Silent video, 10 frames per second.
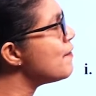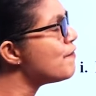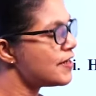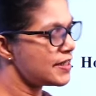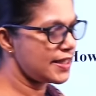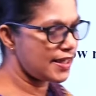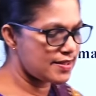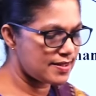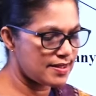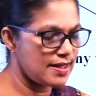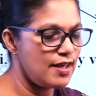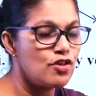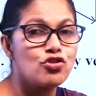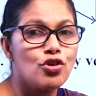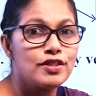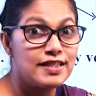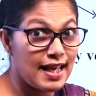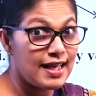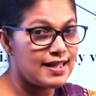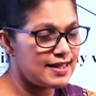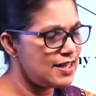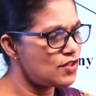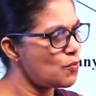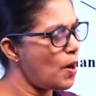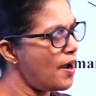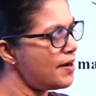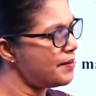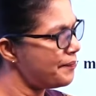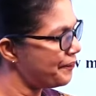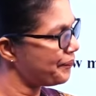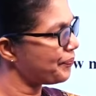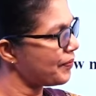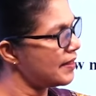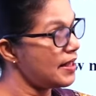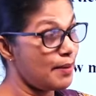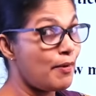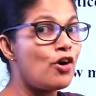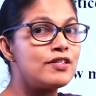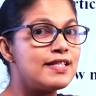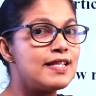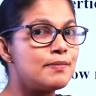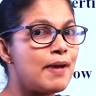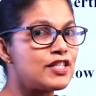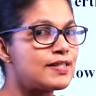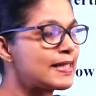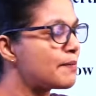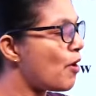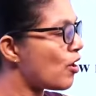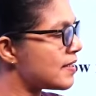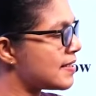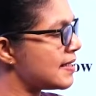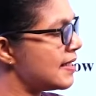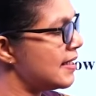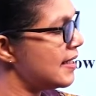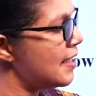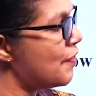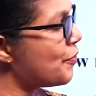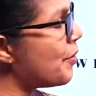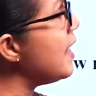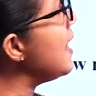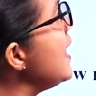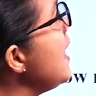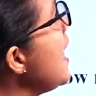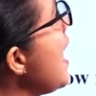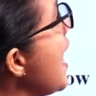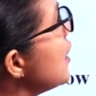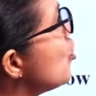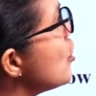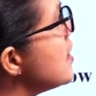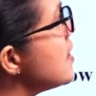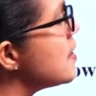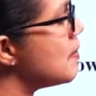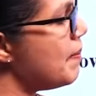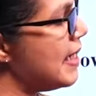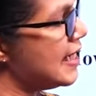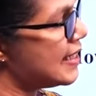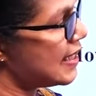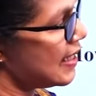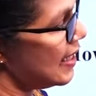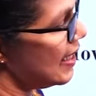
a vertex. So take this one. Think about this is matchstick box. Three edges meet.